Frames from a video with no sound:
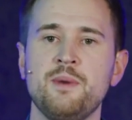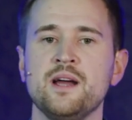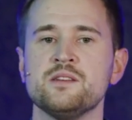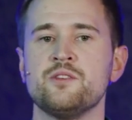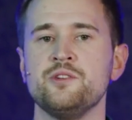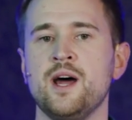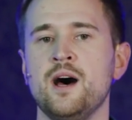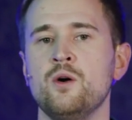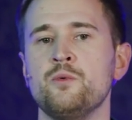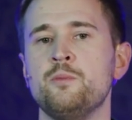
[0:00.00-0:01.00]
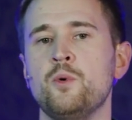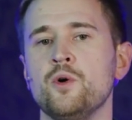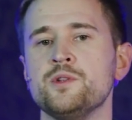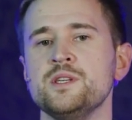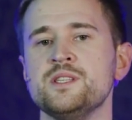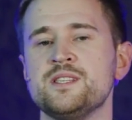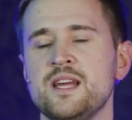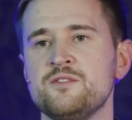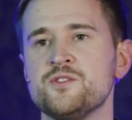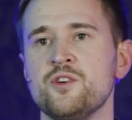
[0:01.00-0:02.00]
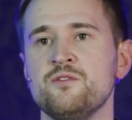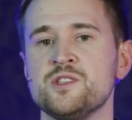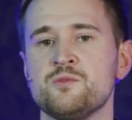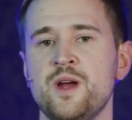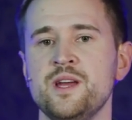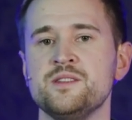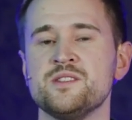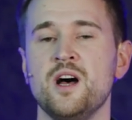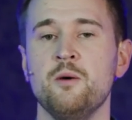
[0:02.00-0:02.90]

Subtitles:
banks are now reporting self-service rates